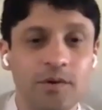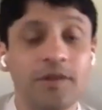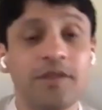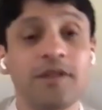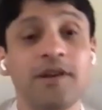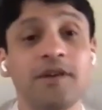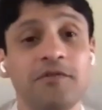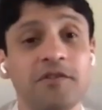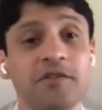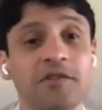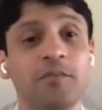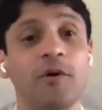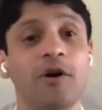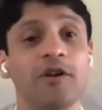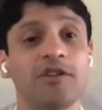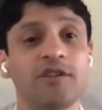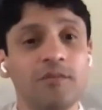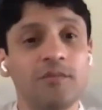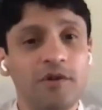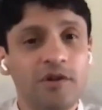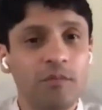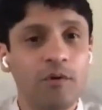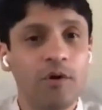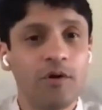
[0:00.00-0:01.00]
So I said, if it's
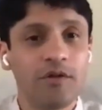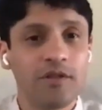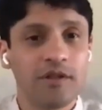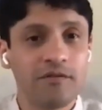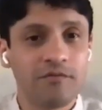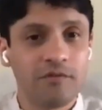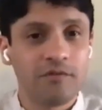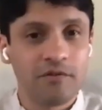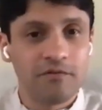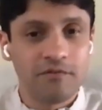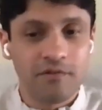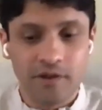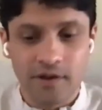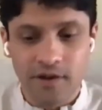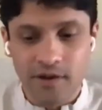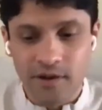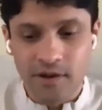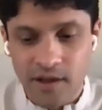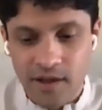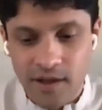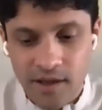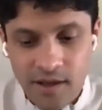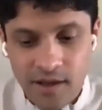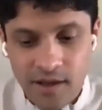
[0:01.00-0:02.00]
possible to more than fulfill,